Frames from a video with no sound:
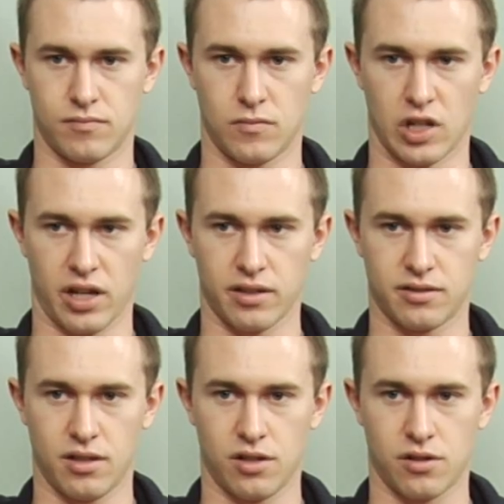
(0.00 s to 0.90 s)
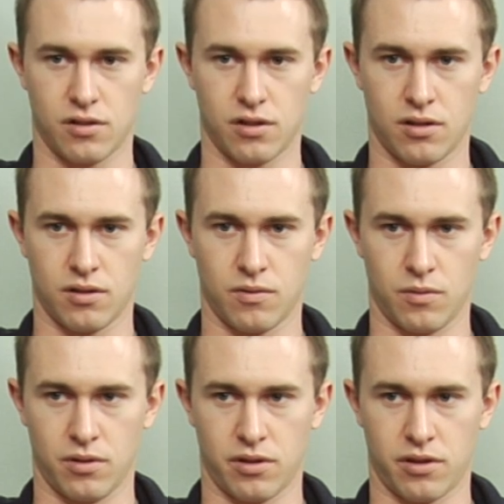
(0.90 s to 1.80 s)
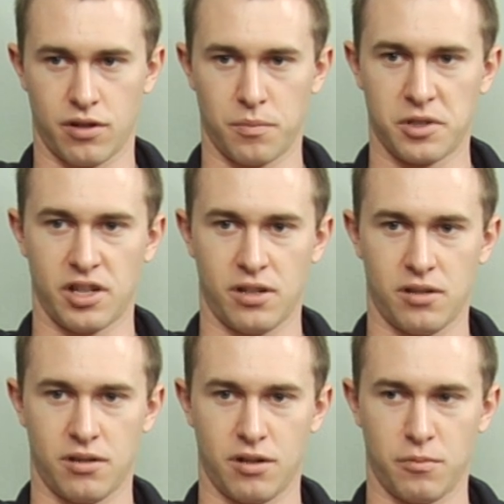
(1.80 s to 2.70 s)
I got stationed with 3rd Battalion, 3rd